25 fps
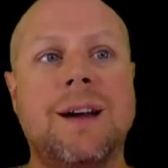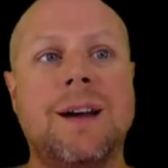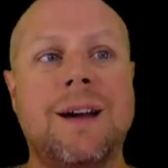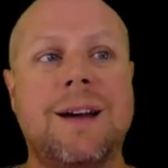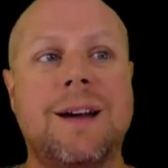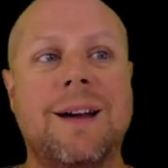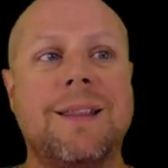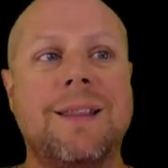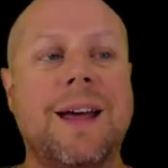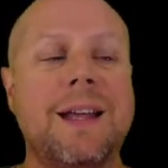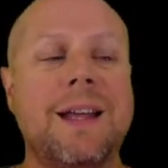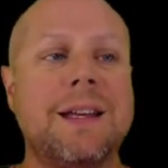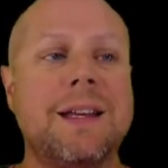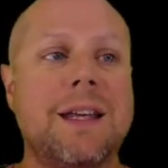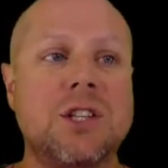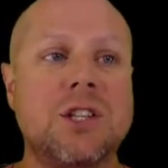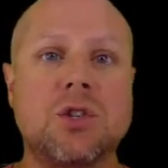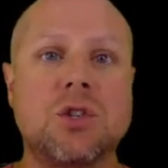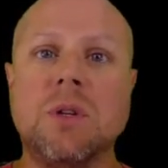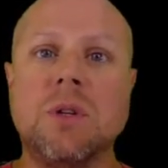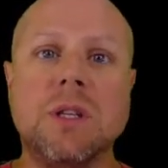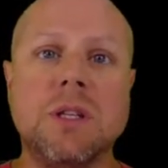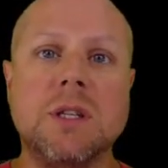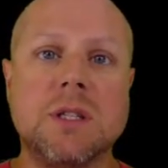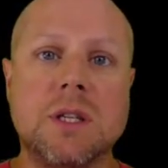And that gets
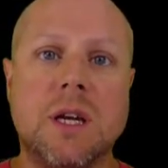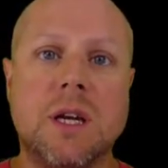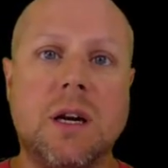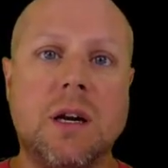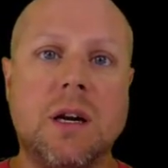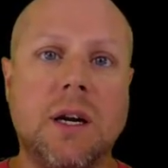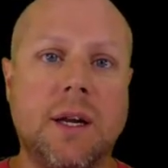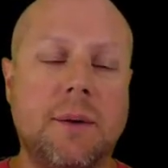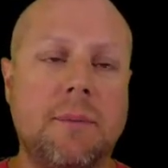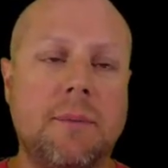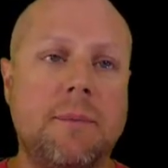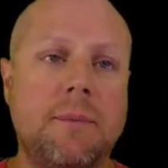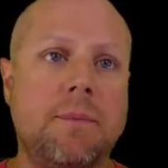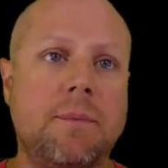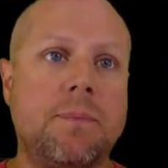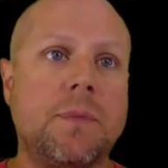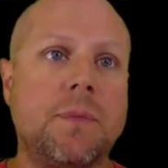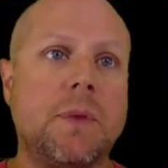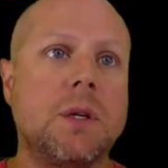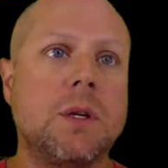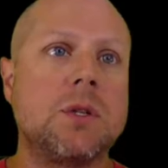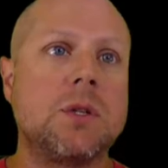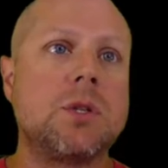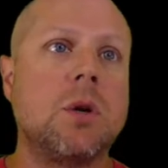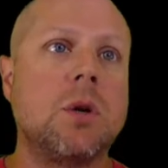really scary.
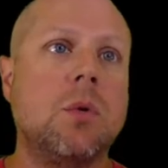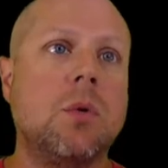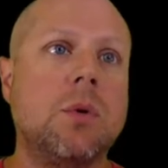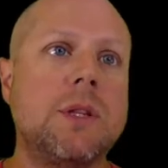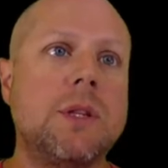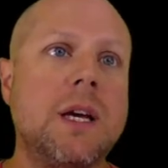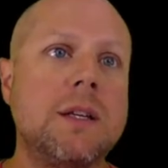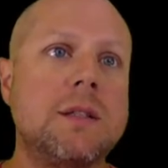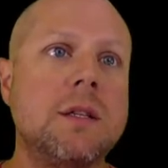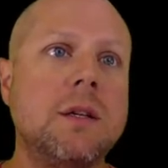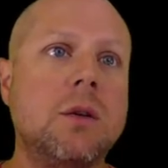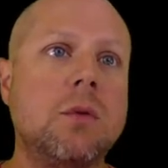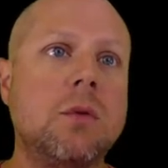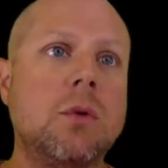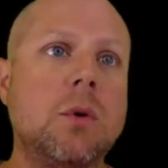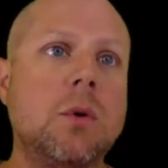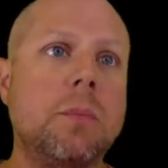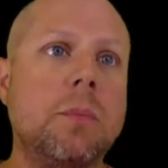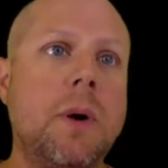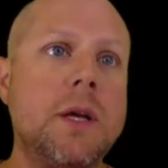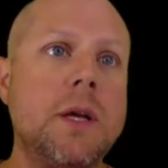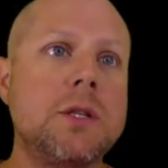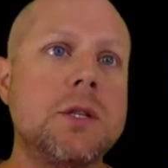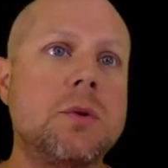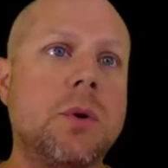So with that single
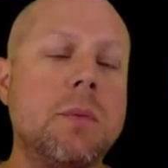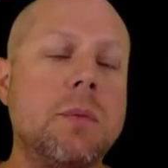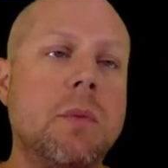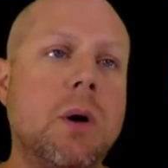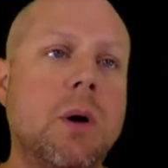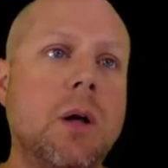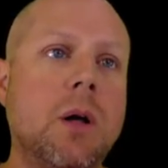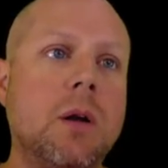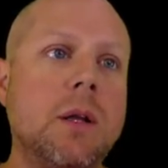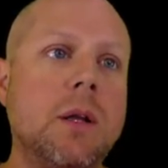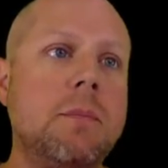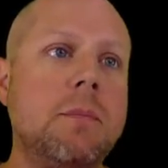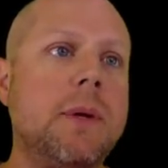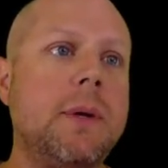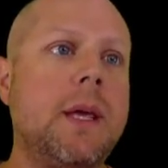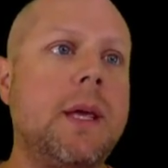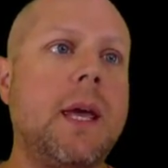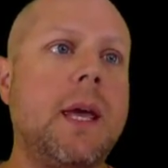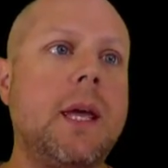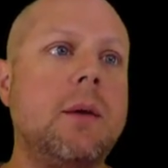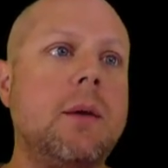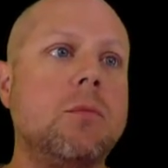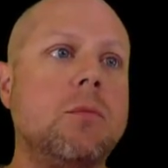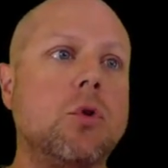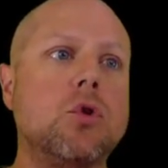repository model, it
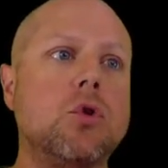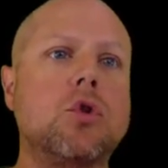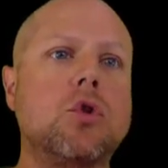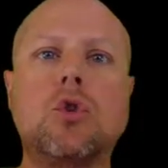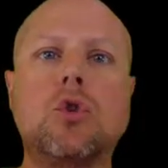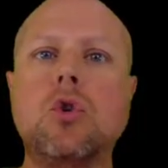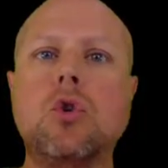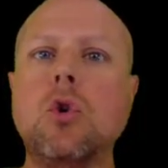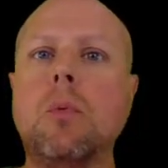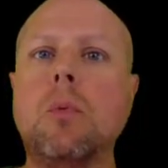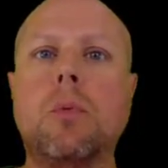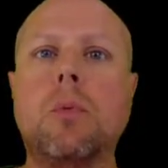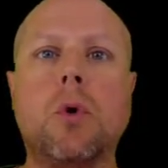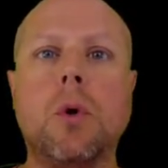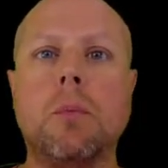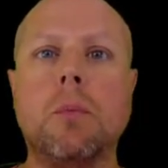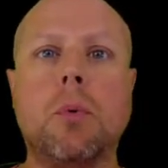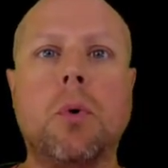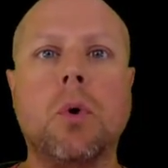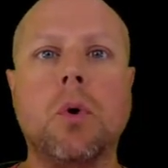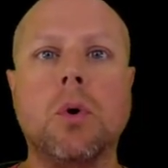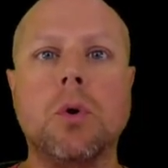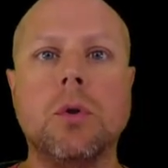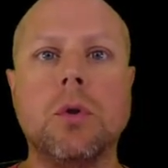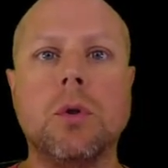became super
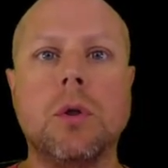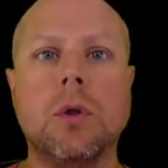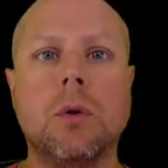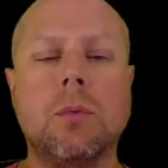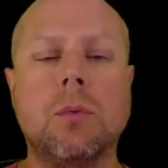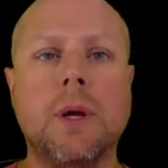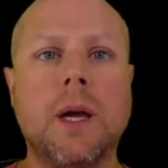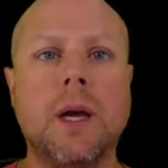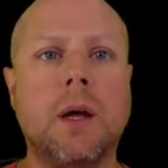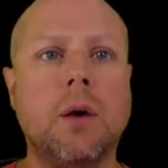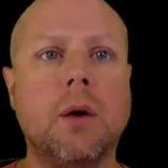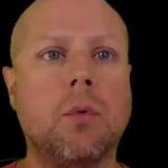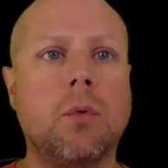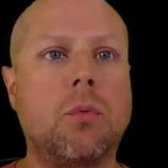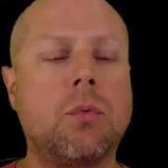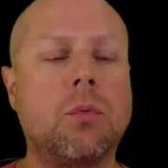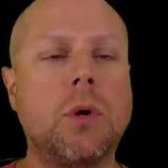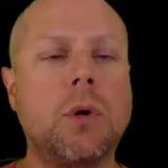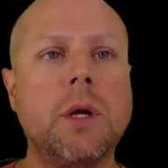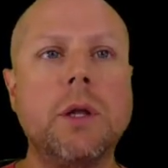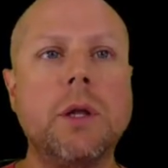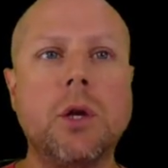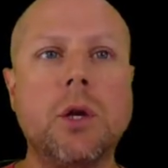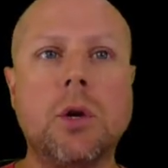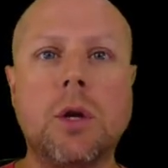important that we had a
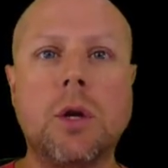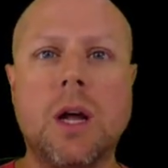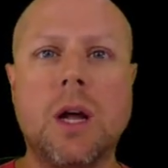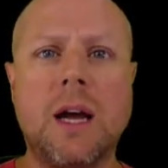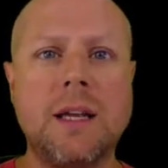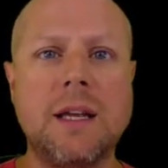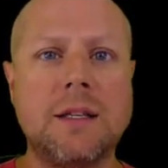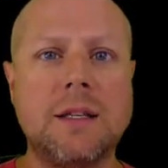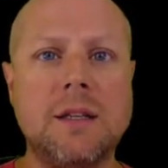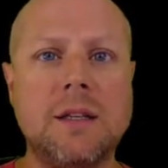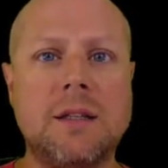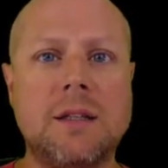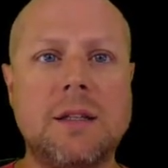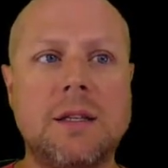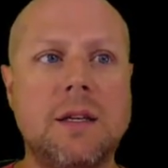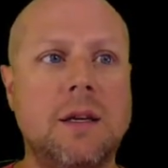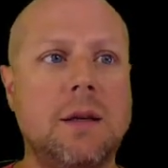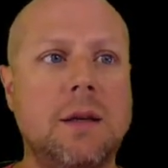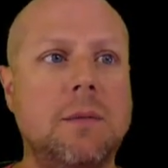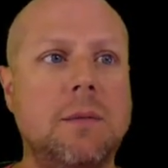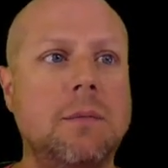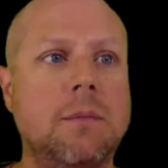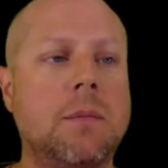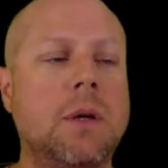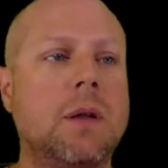really good IT
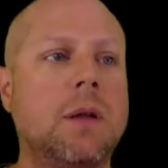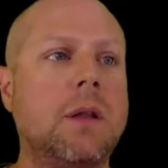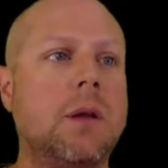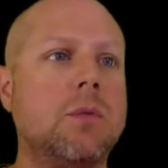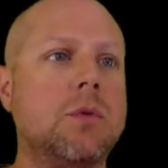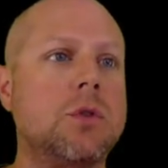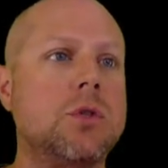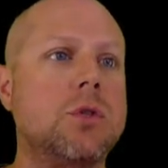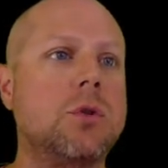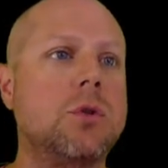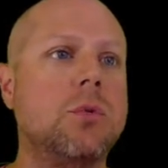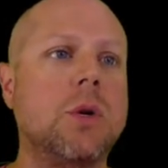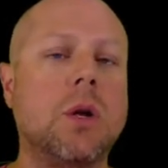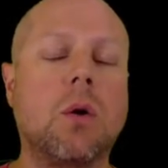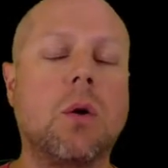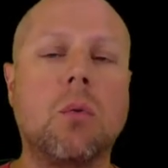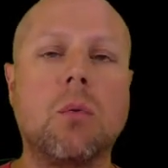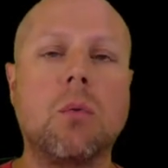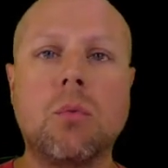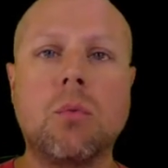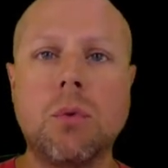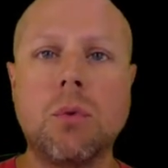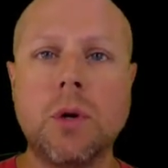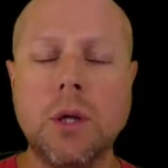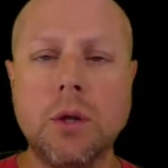team that was doing a
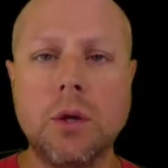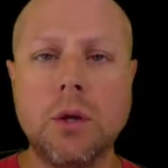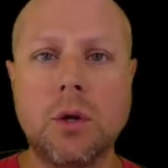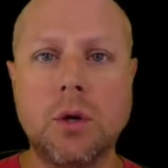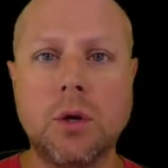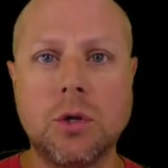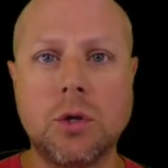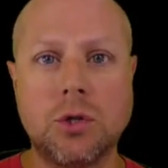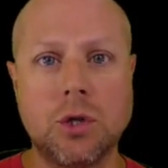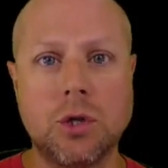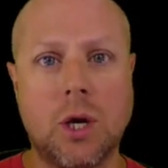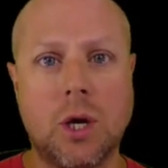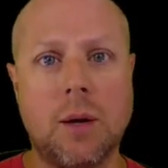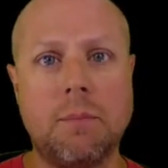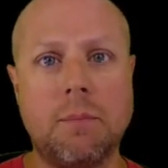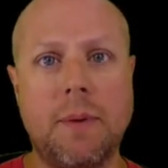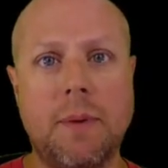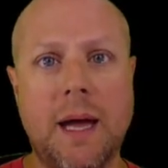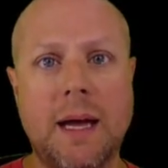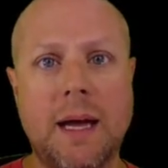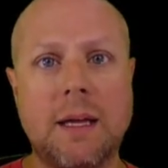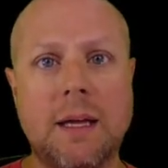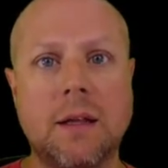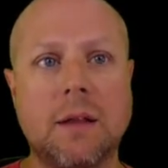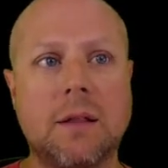really good job
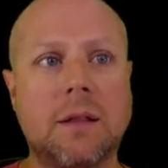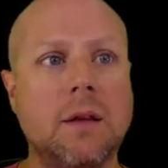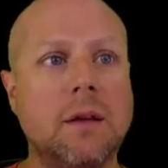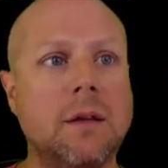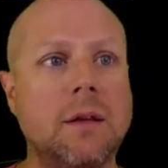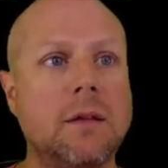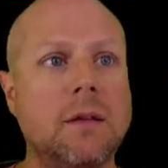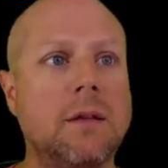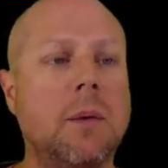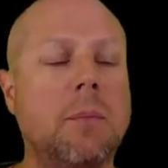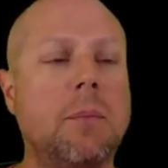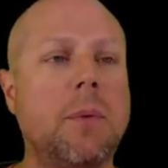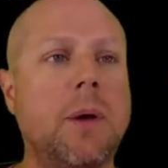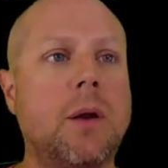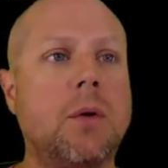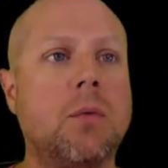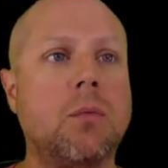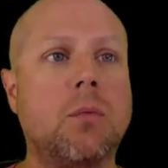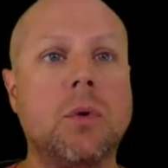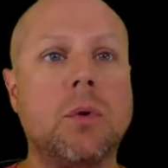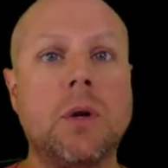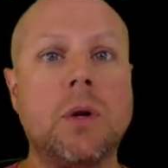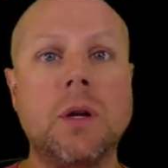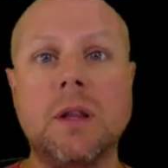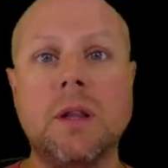backing things up
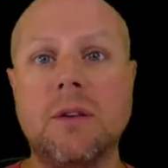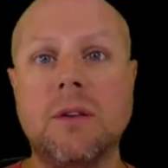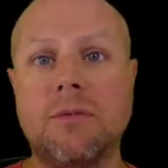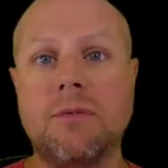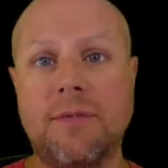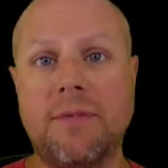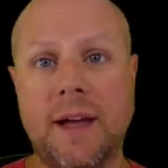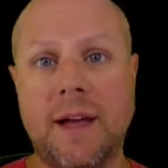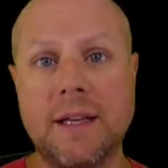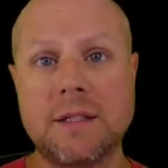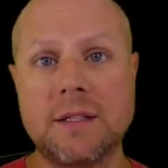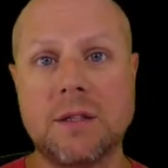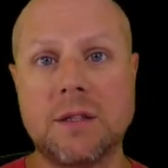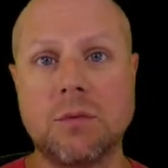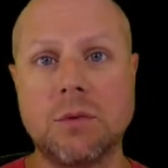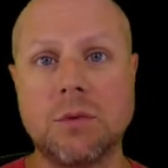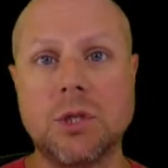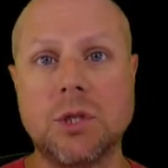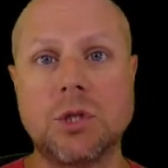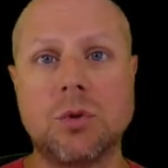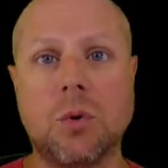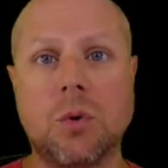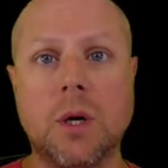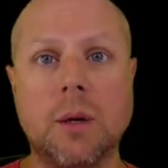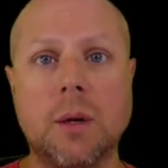and really fast at
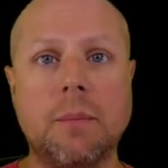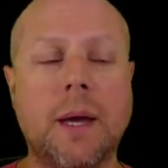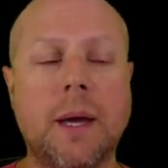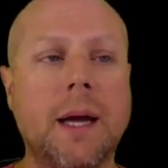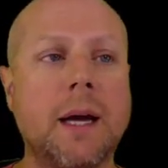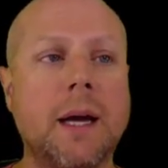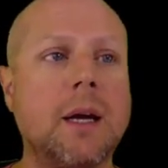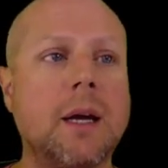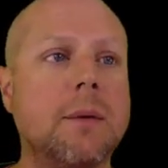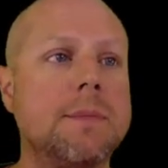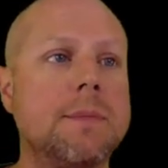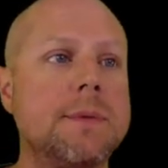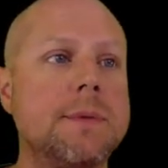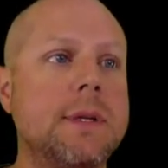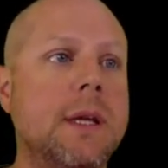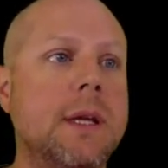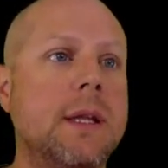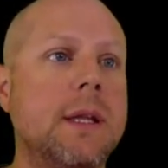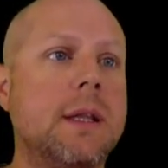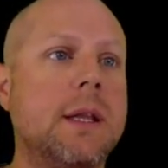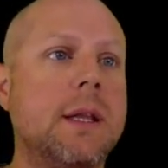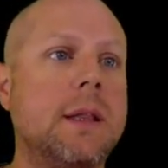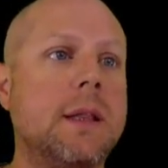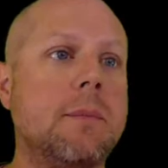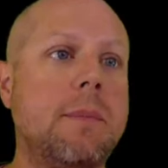restoring backups, and
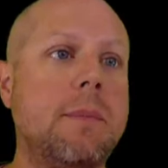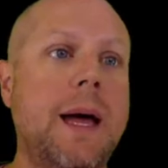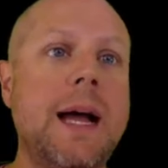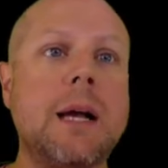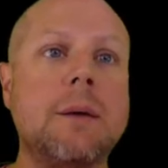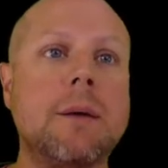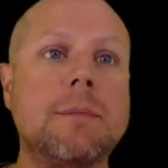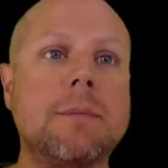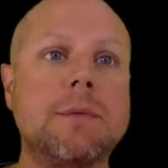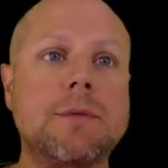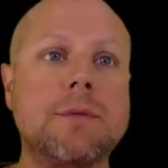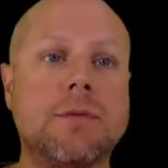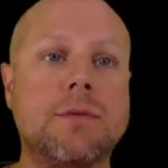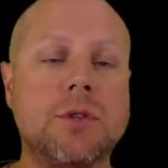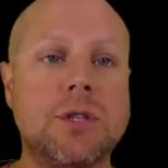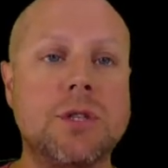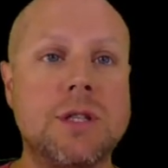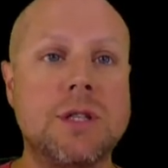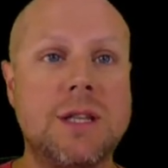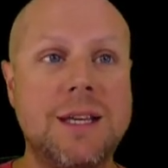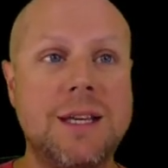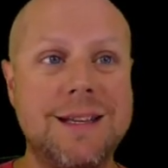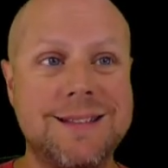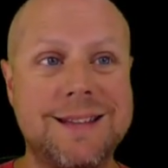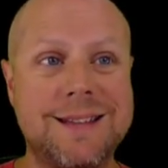that the backups for
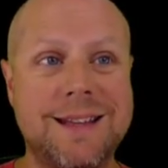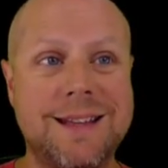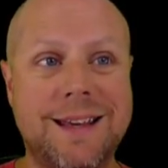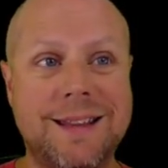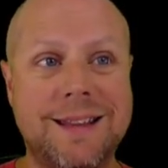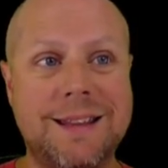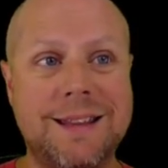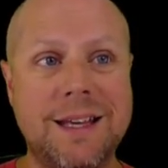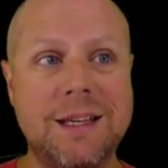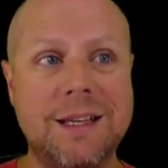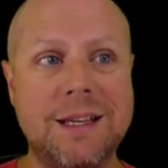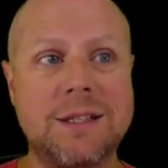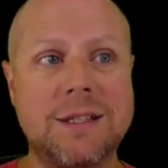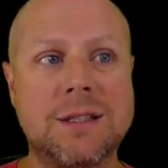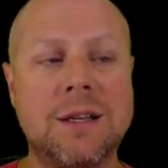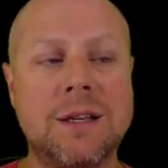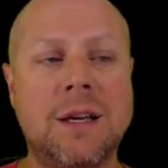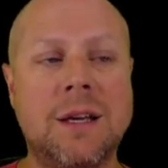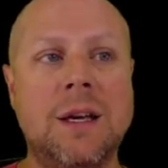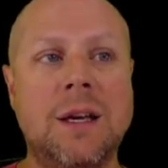things like this